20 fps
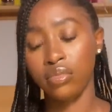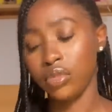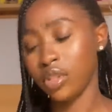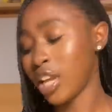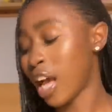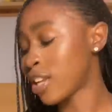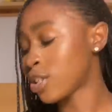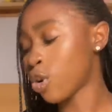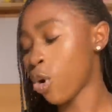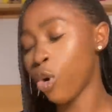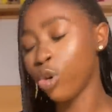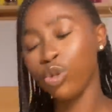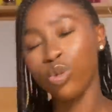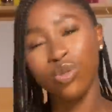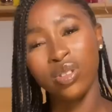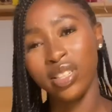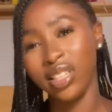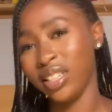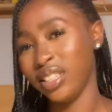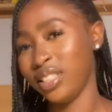That's all you
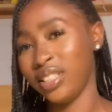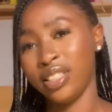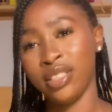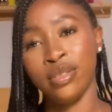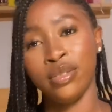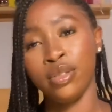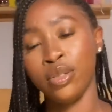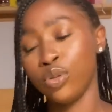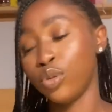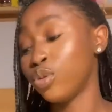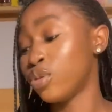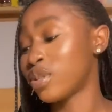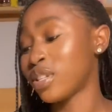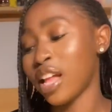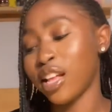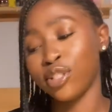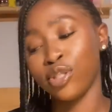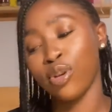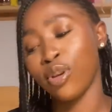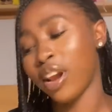need to
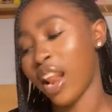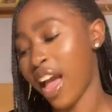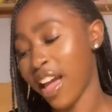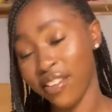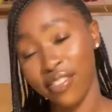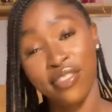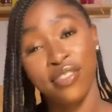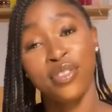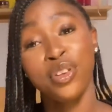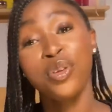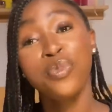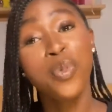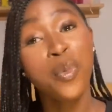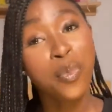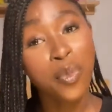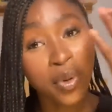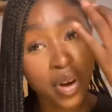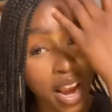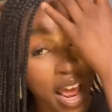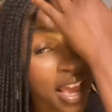start your life. You
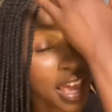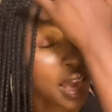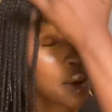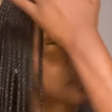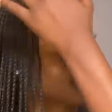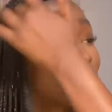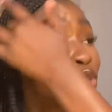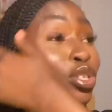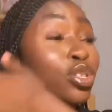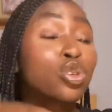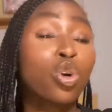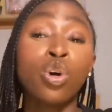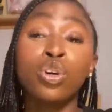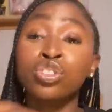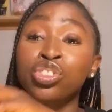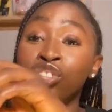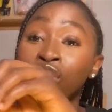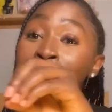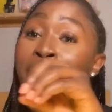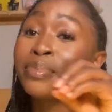people, when I came to this
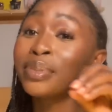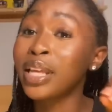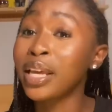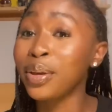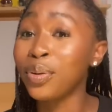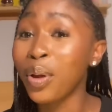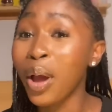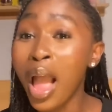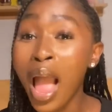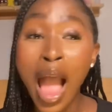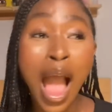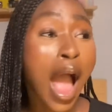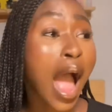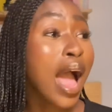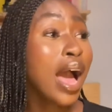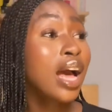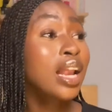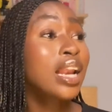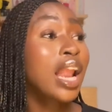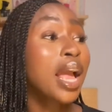country, let me tell you, I
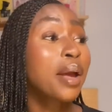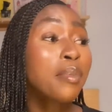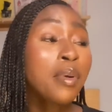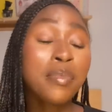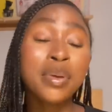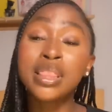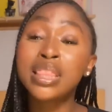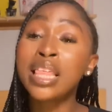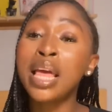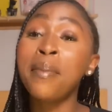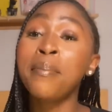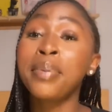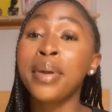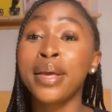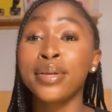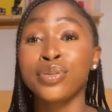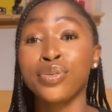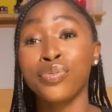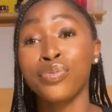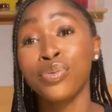had like maybe 10
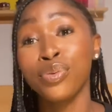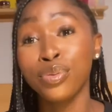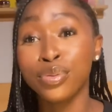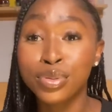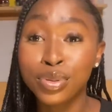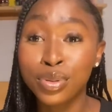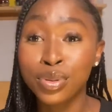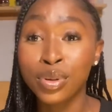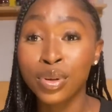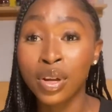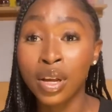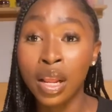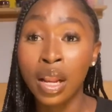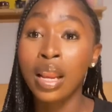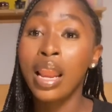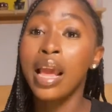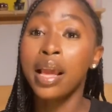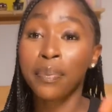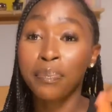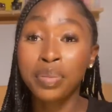pairs of clothes.
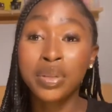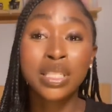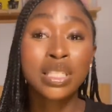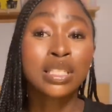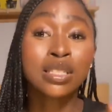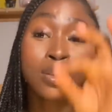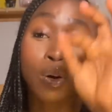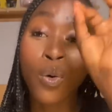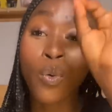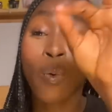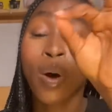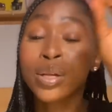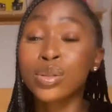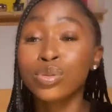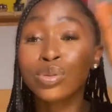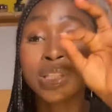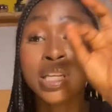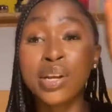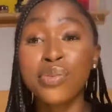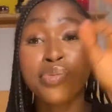Like pieces, 1, 2,
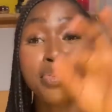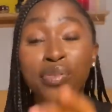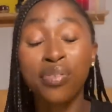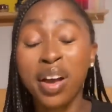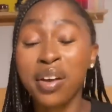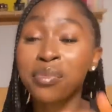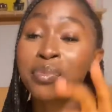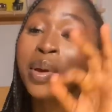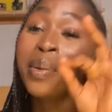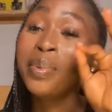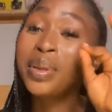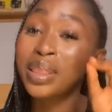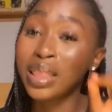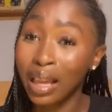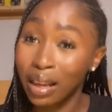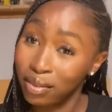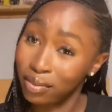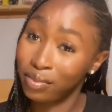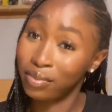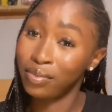3, 4, 5, maybe
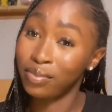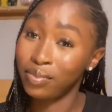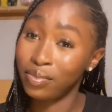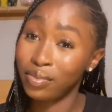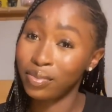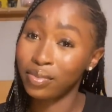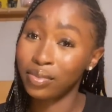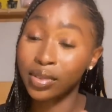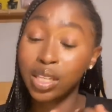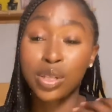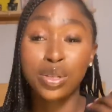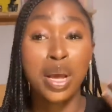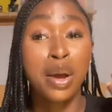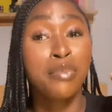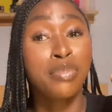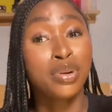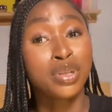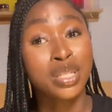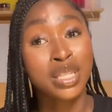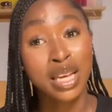10. That's what I
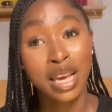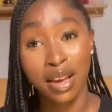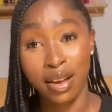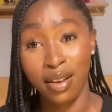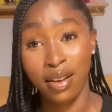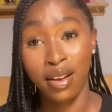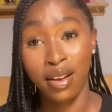brought here.